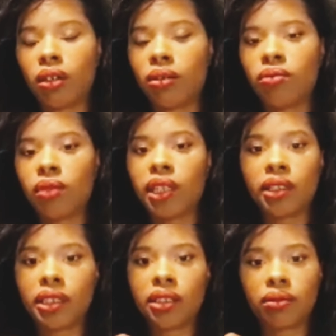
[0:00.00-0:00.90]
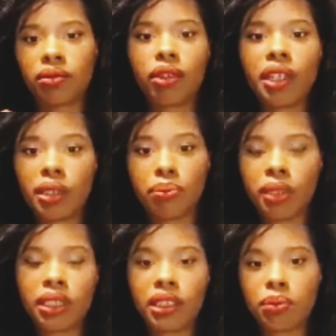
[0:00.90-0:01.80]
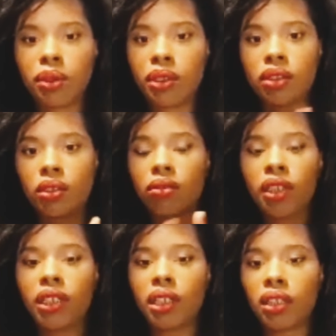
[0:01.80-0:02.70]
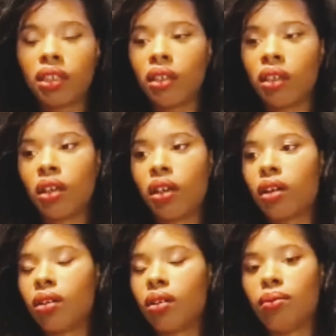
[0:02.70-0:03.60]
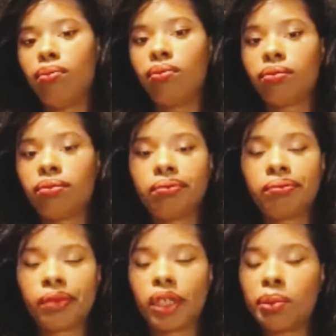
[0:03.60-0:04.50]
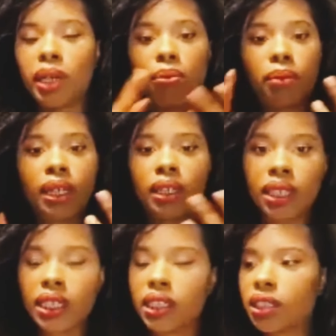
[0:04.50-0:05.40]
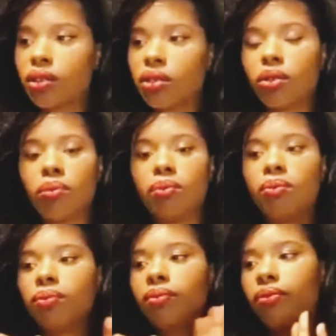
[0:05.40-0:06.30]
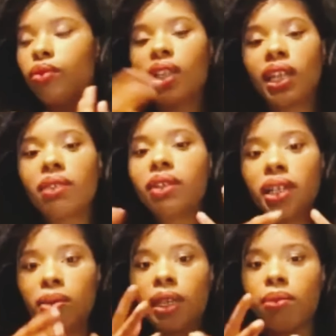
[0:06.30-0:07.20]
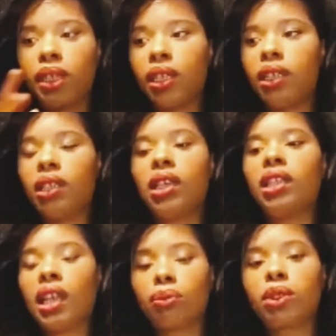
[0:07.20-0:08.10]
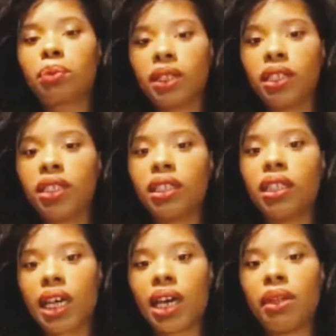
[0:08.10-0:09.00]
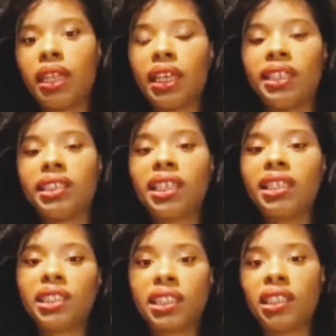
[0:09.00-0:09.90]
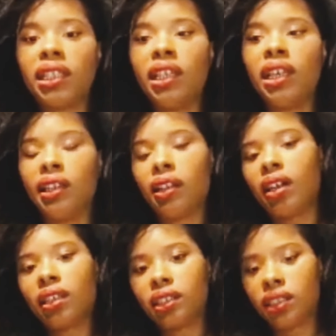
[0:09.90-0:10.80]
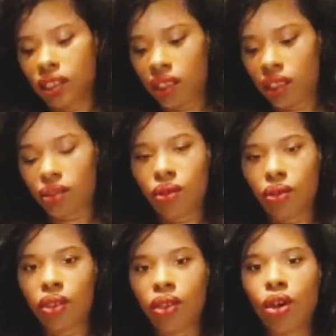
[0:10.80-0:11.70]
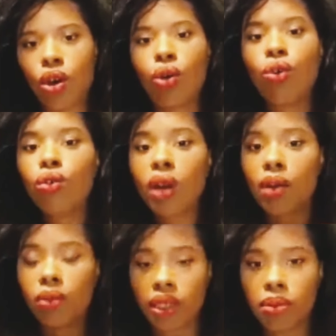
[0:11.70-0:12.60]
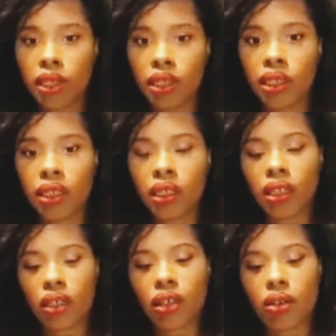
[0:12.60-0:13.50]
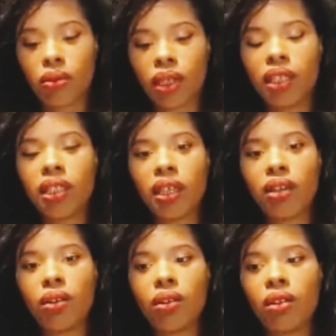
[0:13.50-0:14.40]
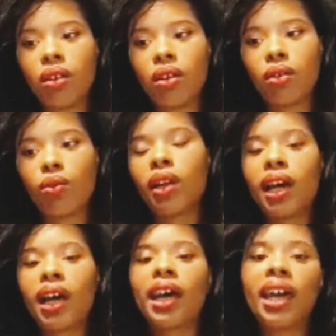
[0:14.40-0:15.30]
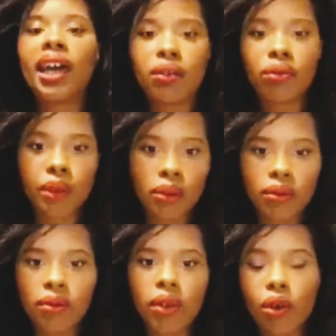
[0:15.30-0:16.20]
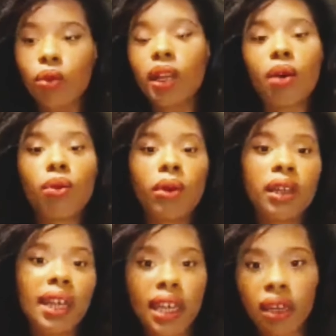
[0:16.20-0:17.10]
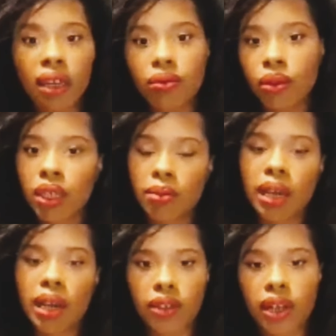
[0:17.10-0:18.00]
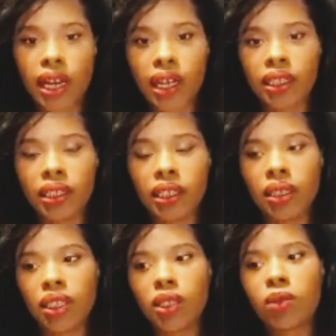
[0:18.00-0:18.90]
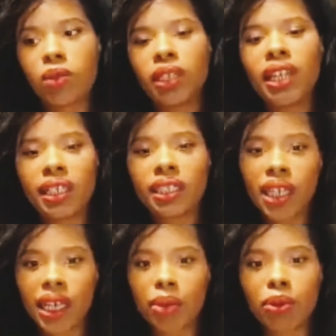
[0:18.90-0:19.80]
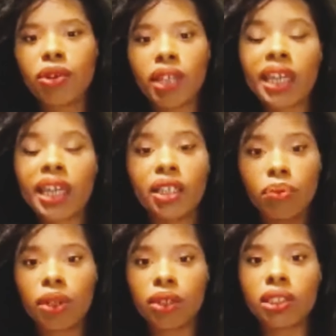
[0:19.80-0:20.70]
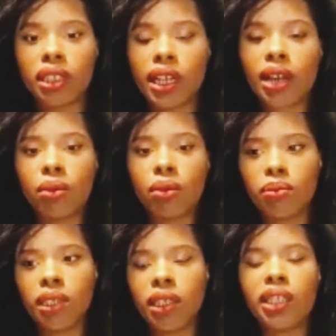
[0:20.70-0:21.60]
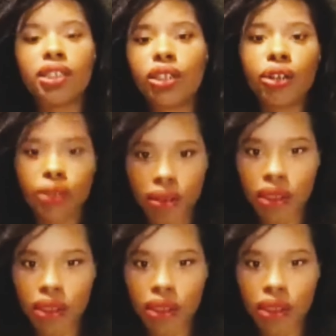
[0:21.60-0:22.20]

whether it's reading business books or reading about meditation or whatever it may be, that I'm spending the time and the intention and the consciousness on who I want to be. And then what I have or what I want to have will come after I spend that time creating the person that I want to be internally.